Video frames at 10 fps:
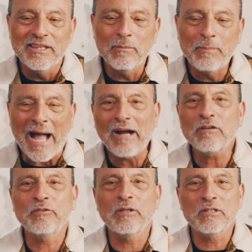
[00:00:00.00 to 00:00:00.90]
The
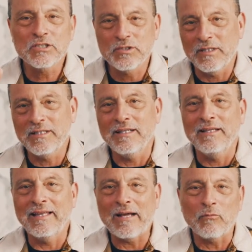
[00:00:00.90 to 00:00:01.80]
powerful understood
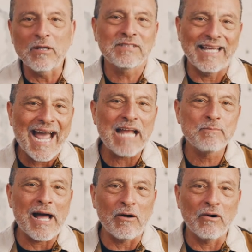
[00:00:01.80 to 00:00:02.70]
that once they
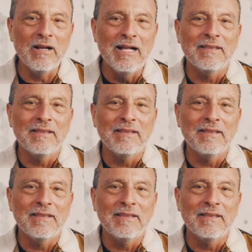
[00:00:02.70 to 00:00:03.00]
had power,